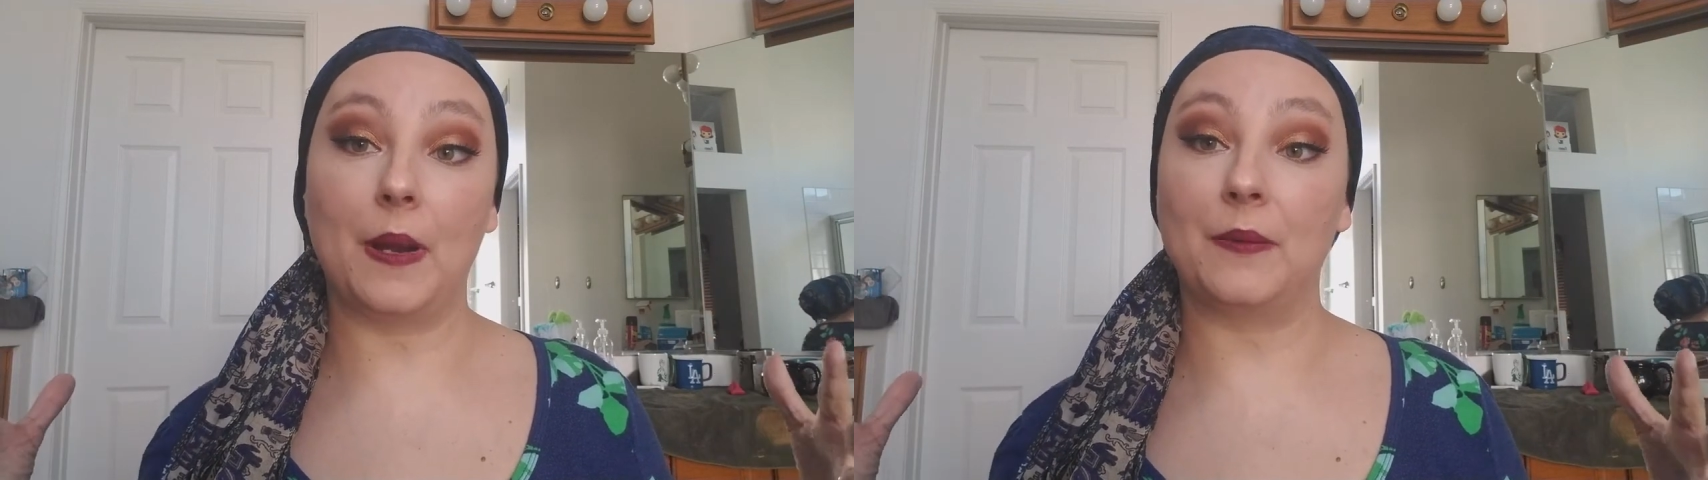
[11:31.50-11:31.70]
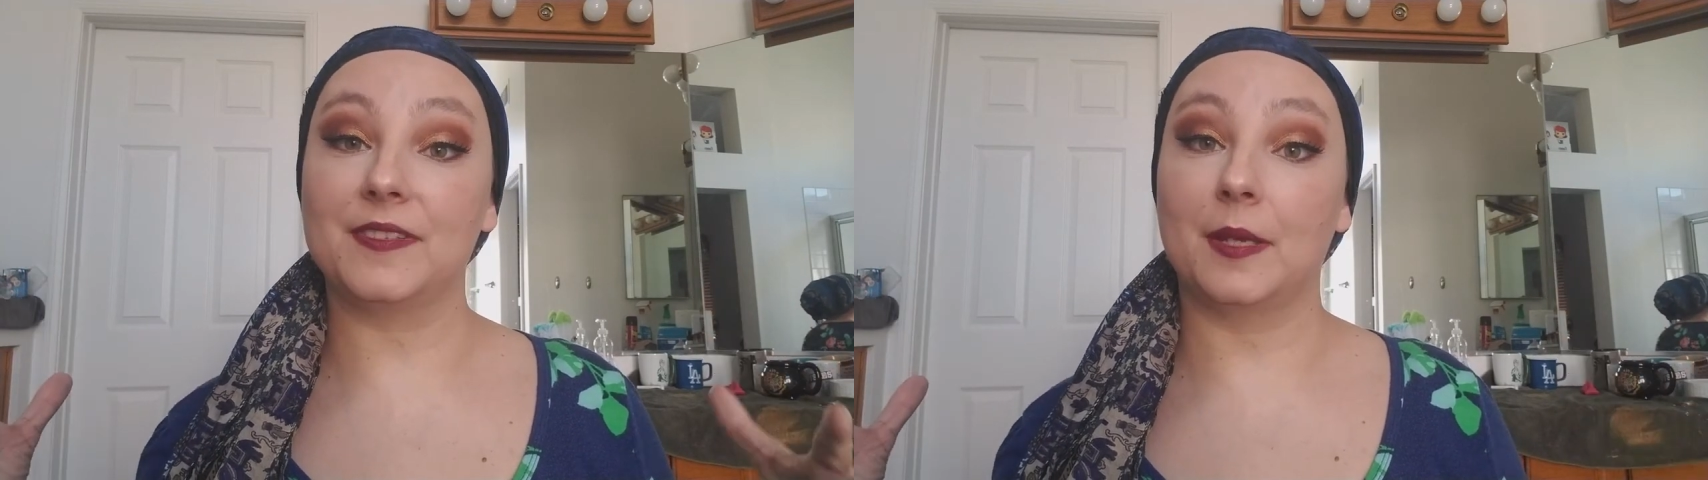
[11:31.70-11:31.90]

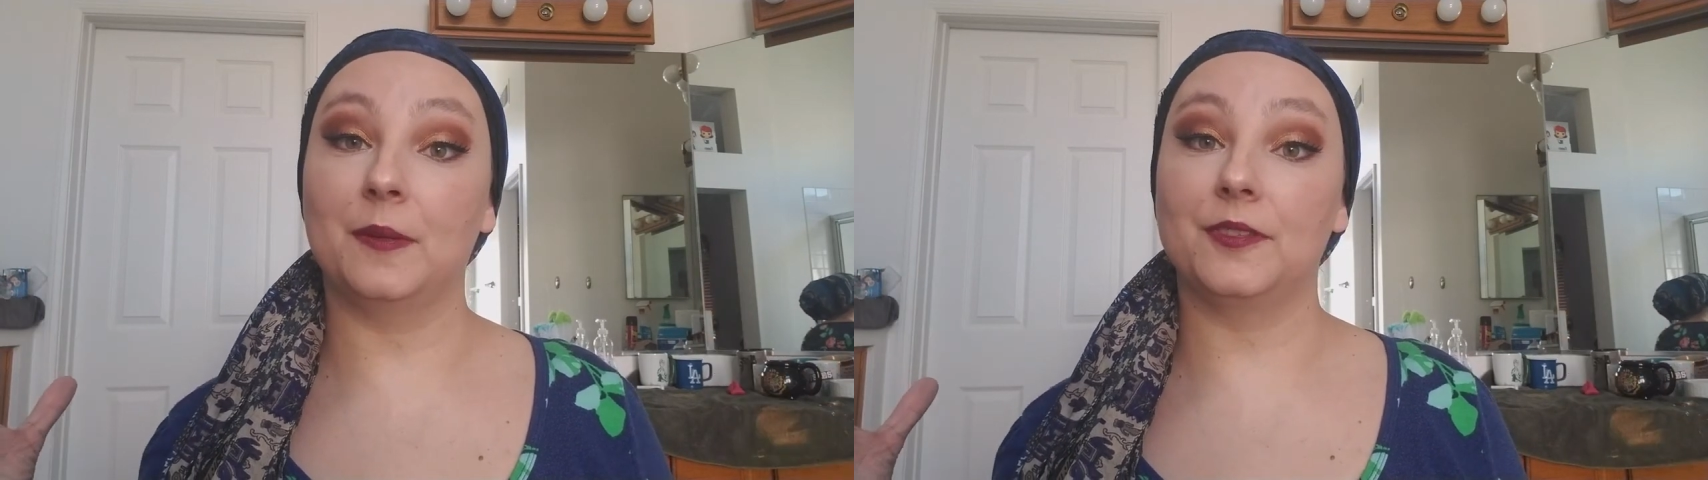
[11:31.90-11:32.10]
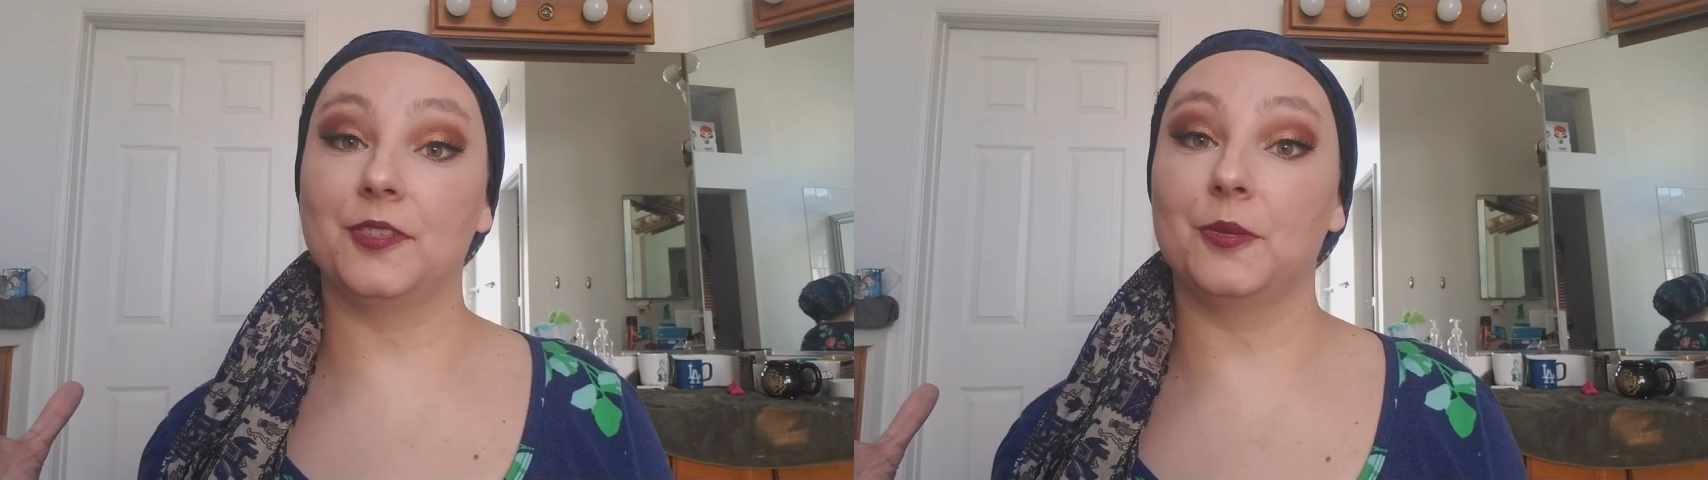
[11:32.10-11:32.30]
I was
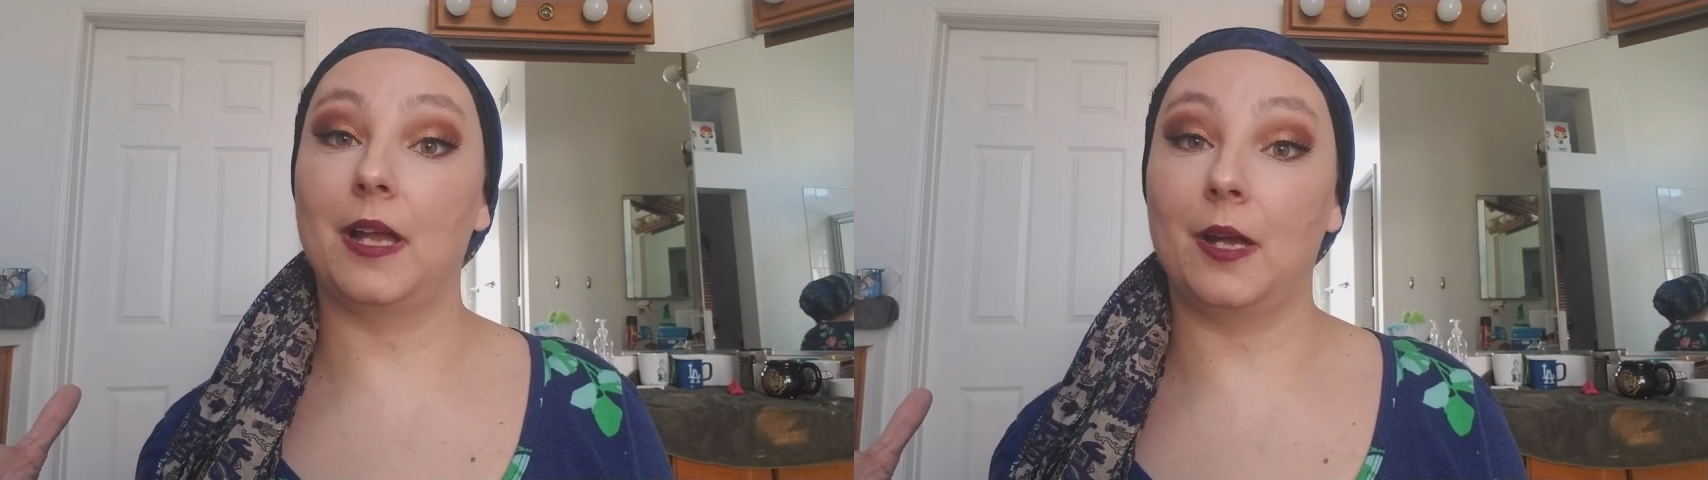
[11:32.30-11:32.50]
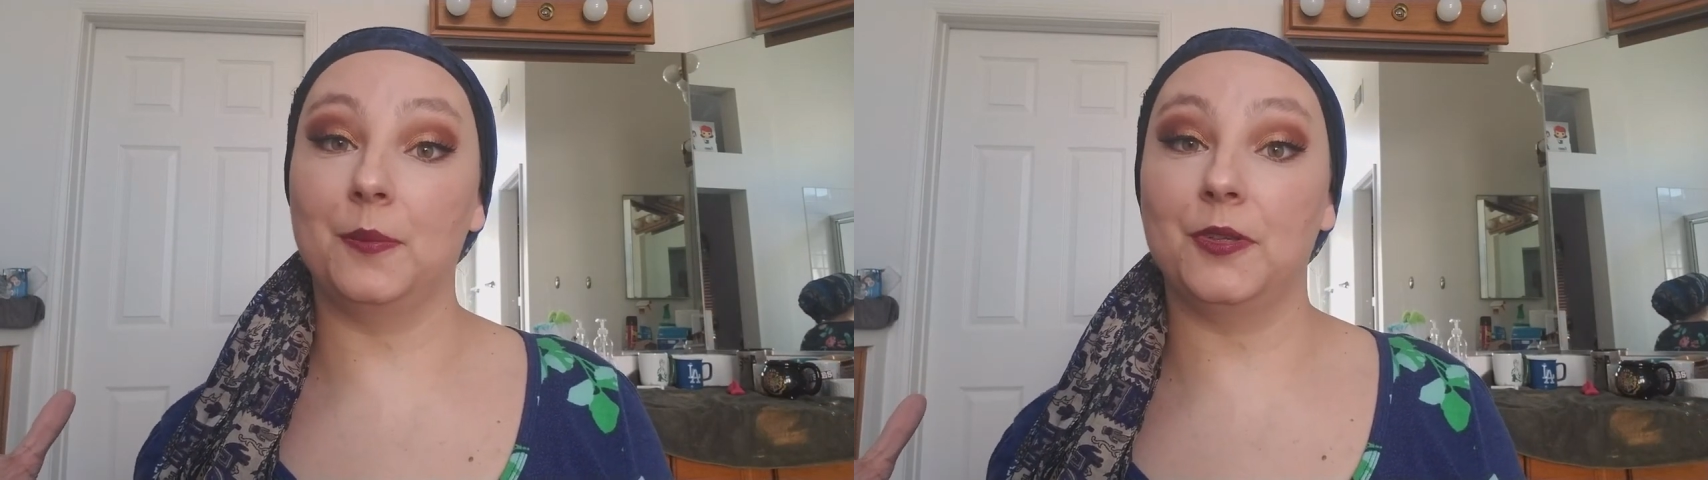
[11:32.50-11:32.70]
able to
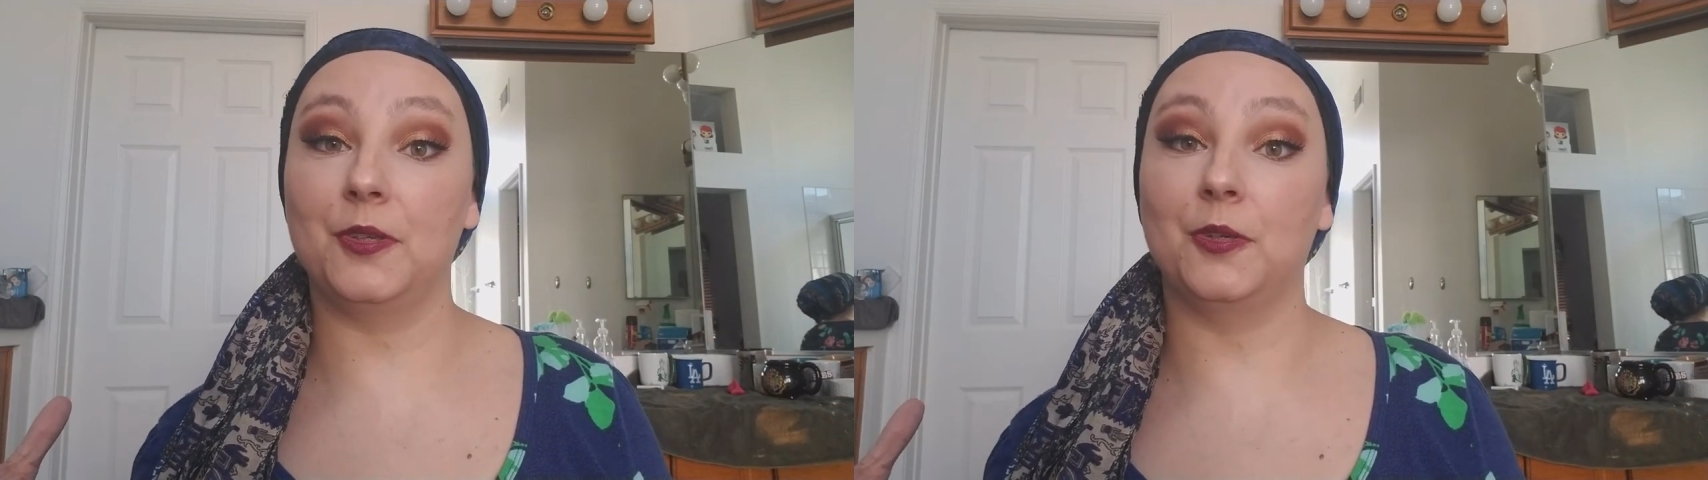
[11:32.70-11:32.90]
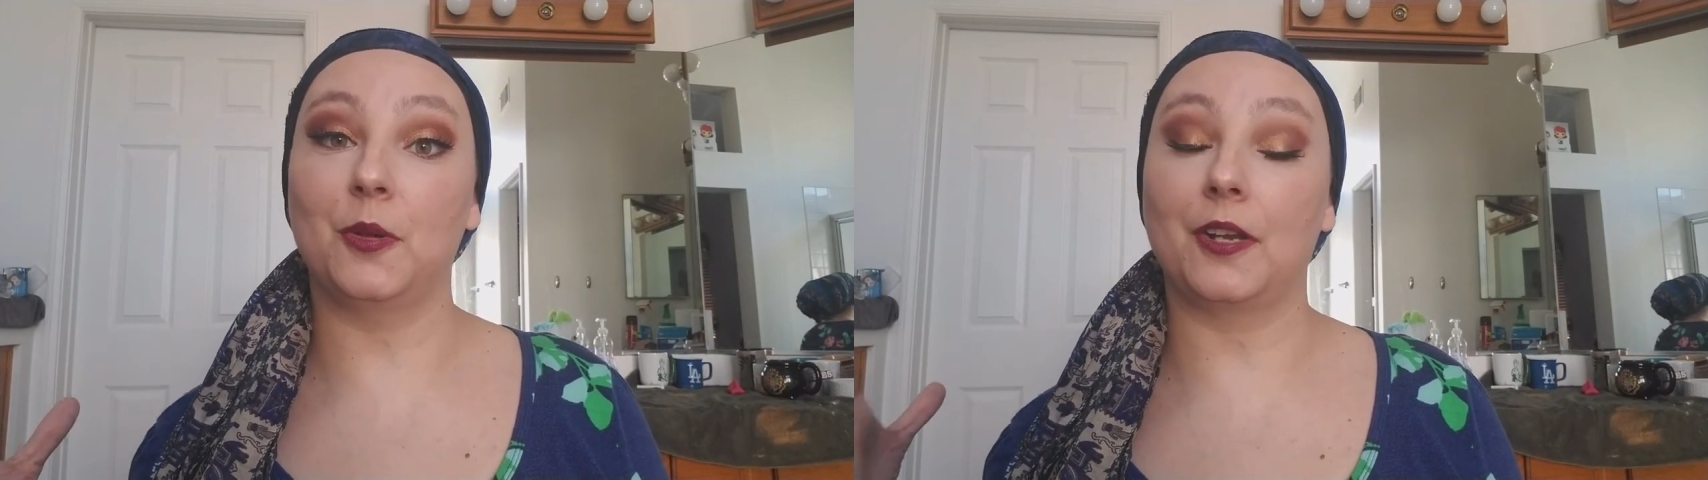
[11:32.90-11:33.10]
help
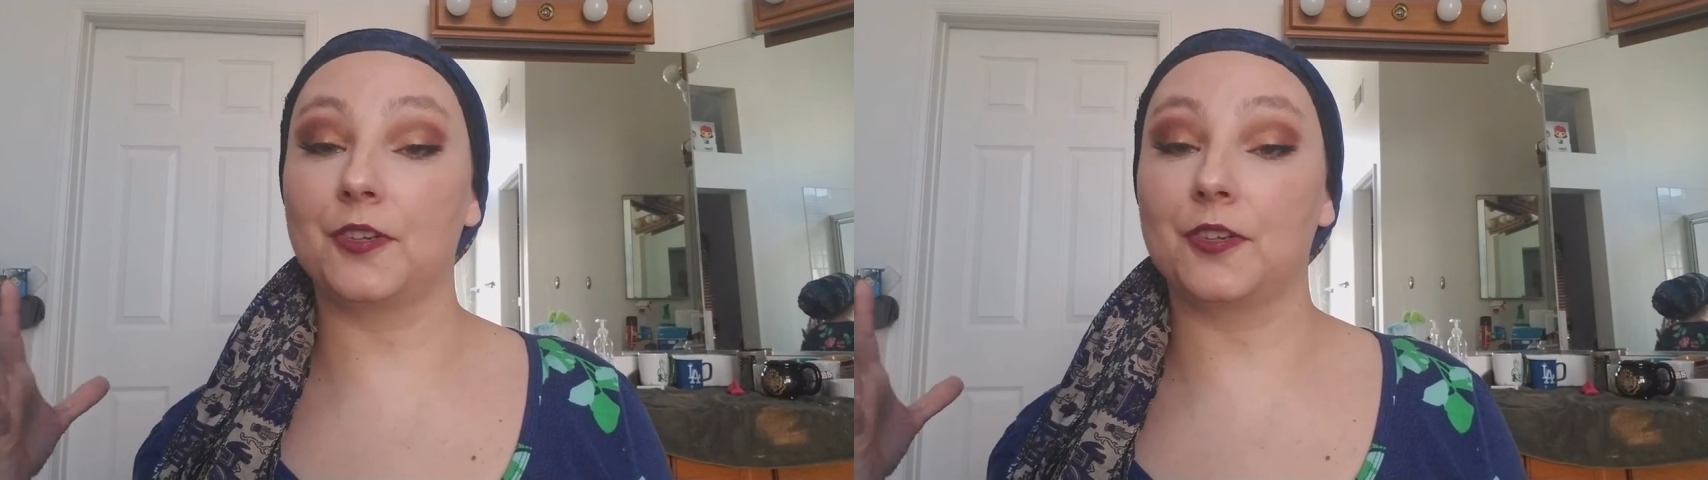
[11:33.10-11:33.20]
you